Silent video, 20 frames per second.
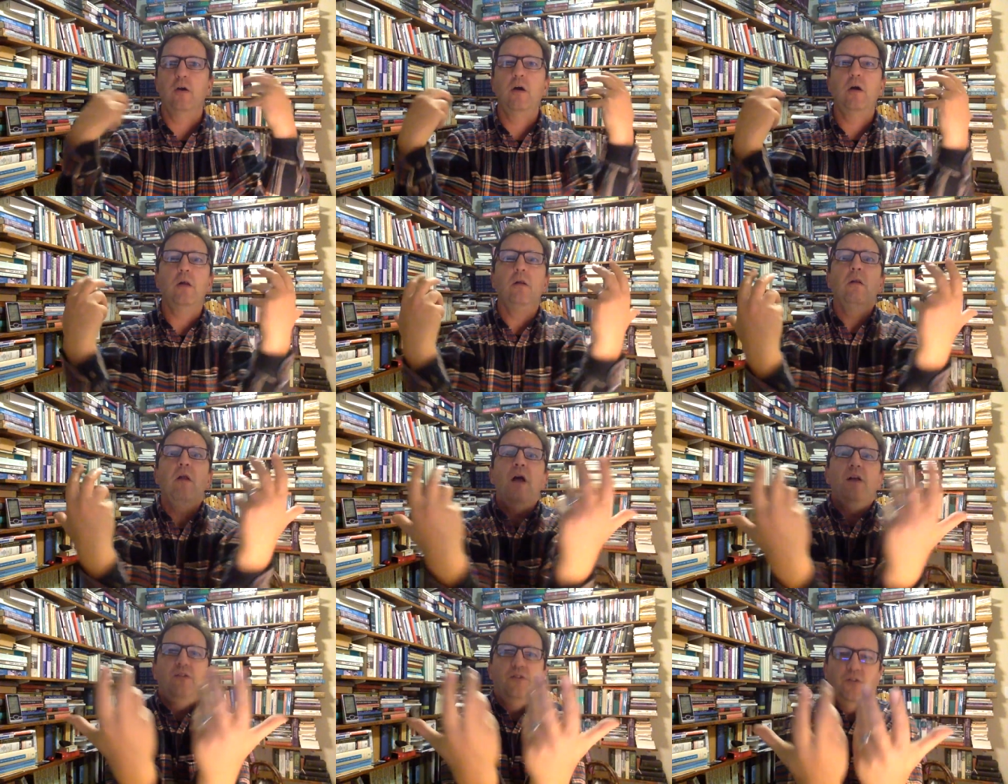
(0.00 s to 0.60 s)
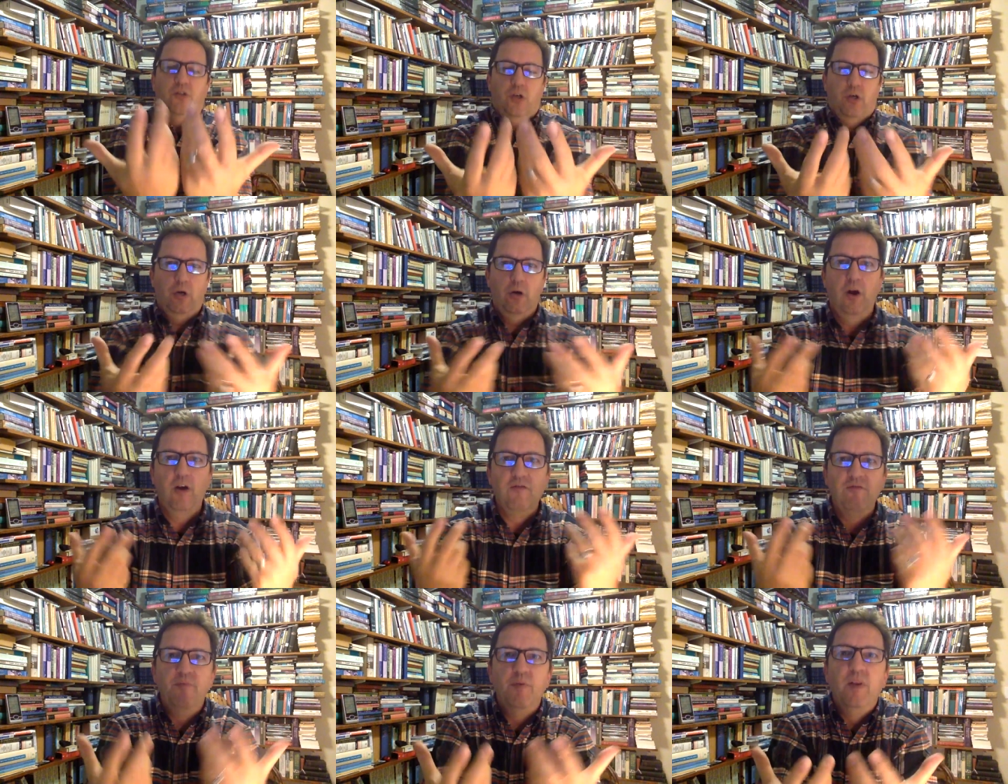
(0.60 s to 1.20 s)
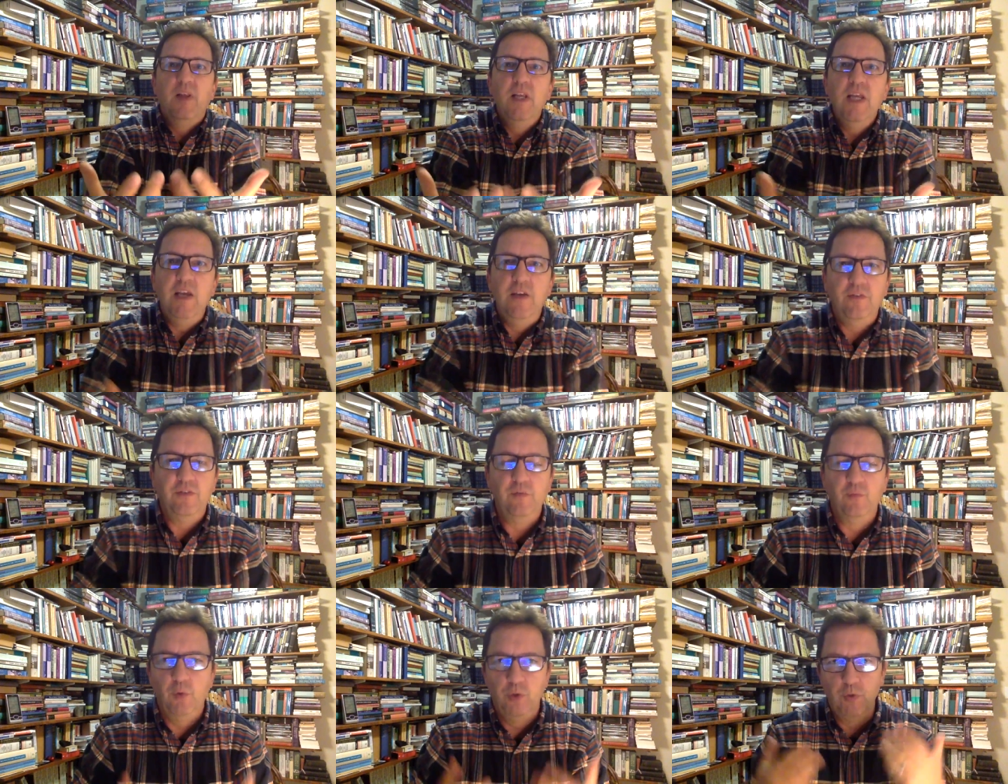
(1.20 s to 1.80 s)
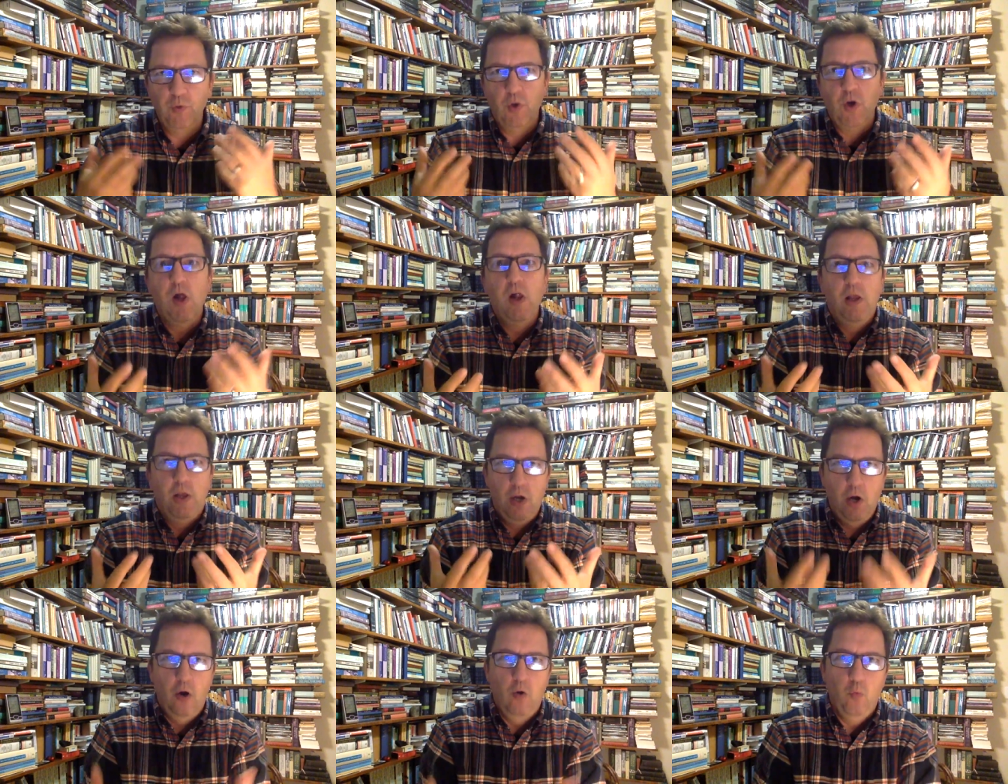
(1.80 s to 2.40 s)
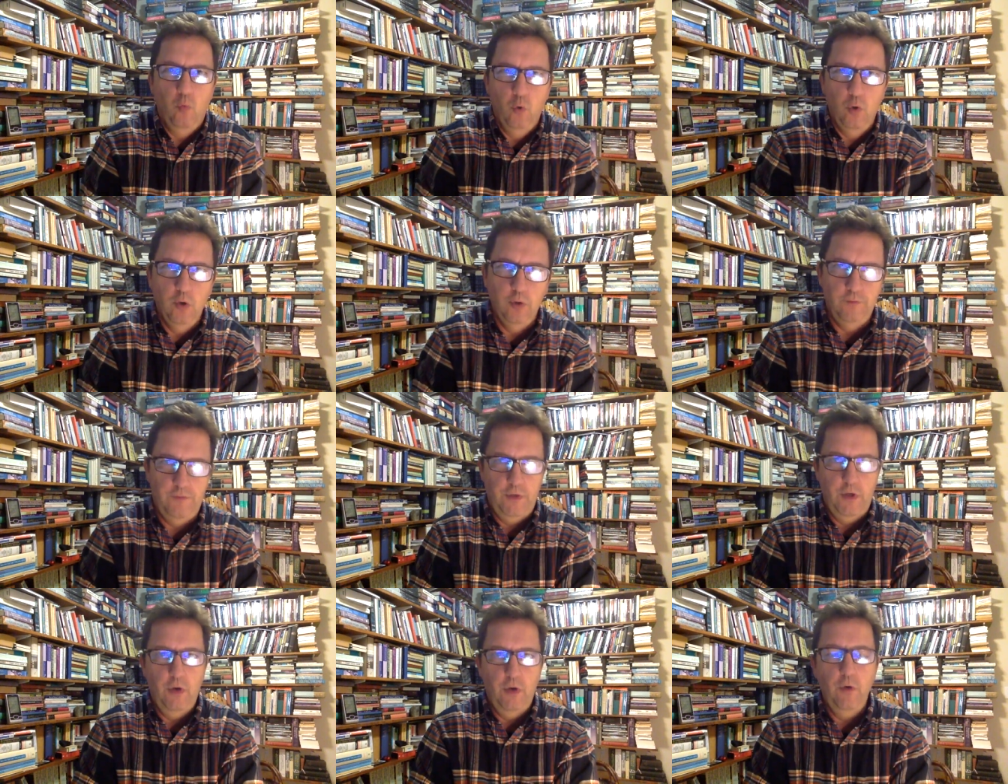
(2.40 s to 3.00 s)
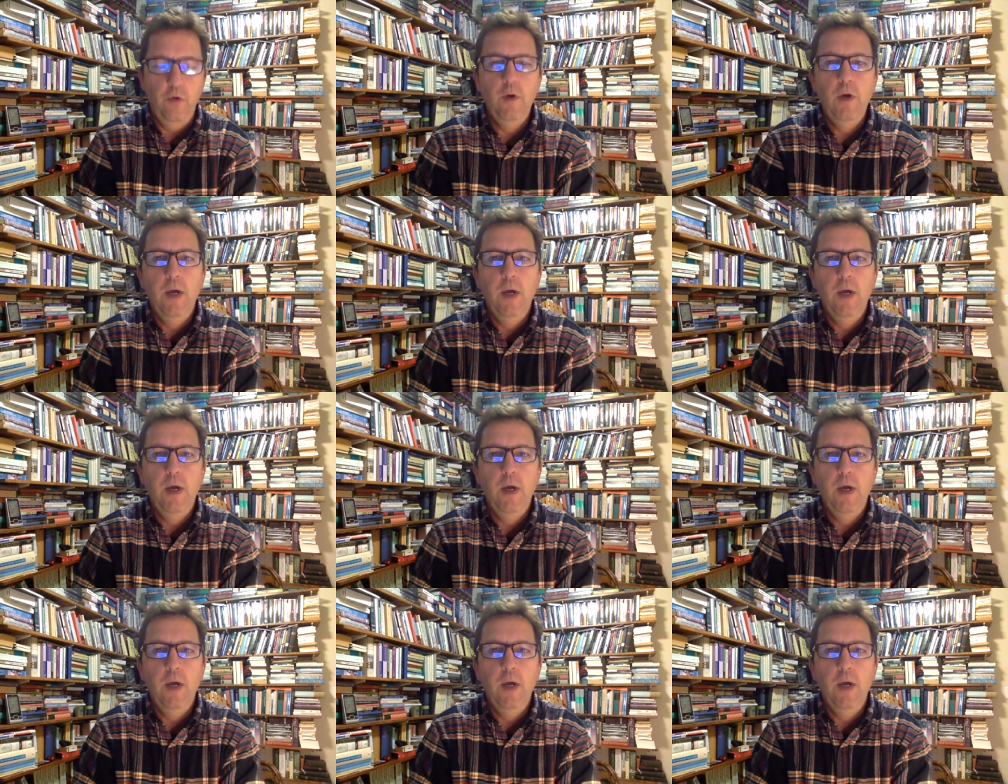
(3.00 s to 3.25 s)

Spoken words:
cluster of beliefs, which we're calling our worldview.